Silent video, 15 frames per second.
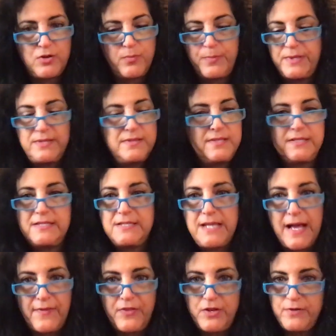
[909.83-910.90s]
but it's
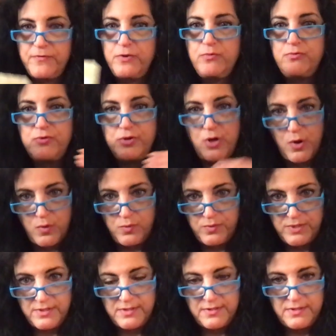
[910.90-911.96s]
not that if you don't
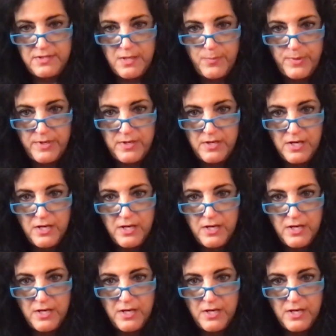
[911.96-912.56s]
steep it